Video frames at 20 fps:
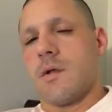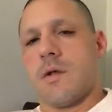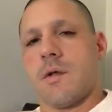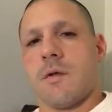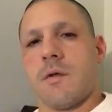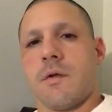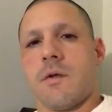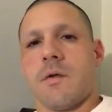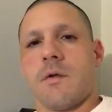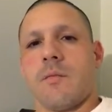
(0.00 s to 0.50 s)
I
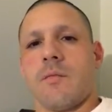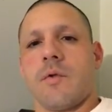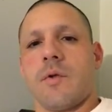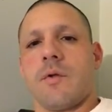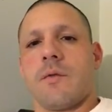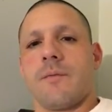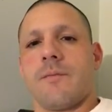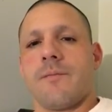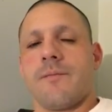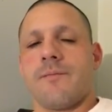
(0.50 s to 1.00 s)
don't know
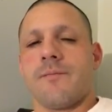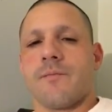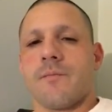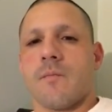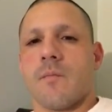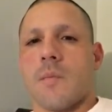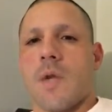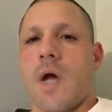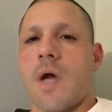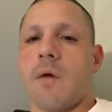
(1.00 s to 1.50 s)
but
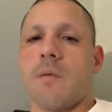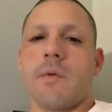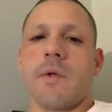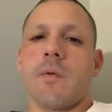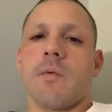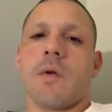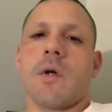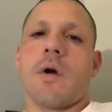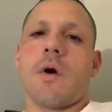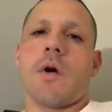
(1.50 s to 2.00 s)
I don't
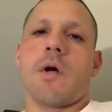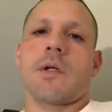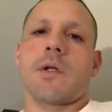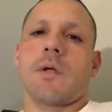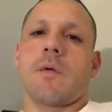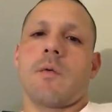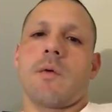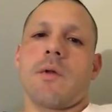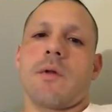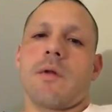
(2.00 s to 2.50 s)
really want to
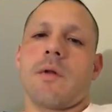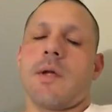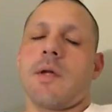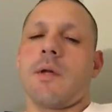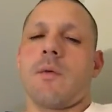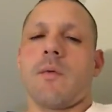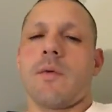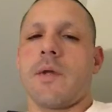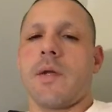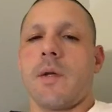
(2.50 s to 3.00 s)
argue with
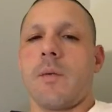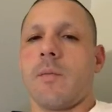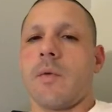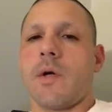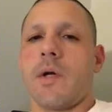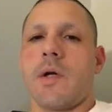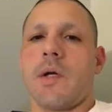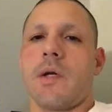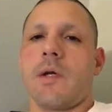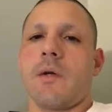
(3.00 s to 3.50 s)
it with
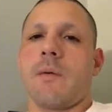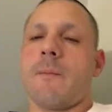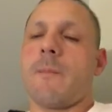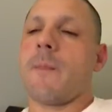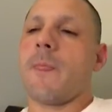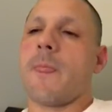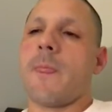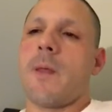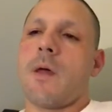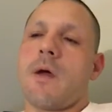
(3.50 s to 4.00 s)
anybody, and